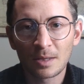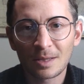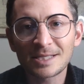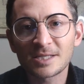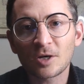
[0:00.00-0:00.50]

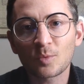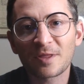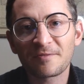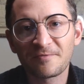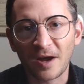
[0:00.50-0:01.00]
Let's start
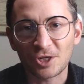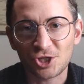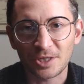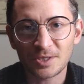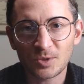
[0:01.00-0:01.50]
with
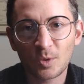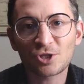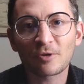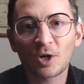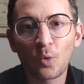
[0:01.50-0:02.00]
functions, which
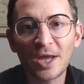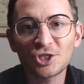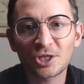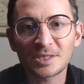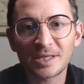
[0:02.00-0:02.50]
are
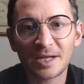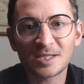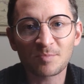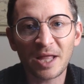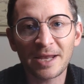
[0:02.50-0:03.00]
equations that
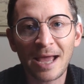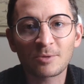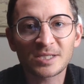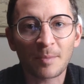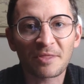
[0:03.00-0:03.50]
explain how
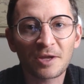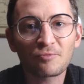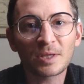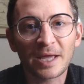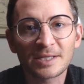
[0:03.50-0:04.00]
something
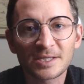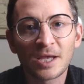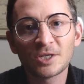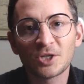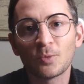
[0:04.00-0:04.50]
relates
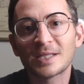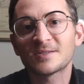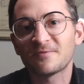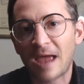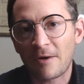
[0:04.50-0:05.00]
to its
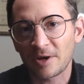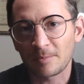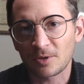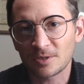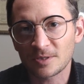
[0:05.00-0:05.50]

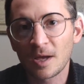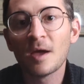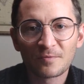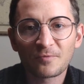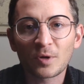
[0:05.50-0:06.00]
variables.
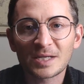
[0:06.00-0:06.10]
For